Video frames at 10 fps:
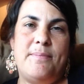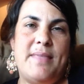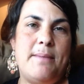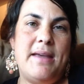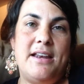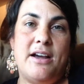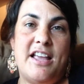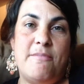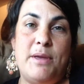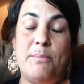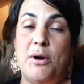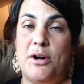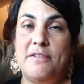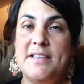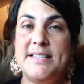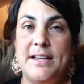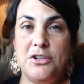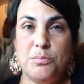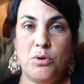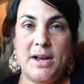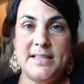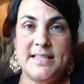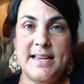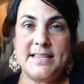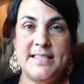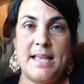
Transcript: they may not have been part of the sales process.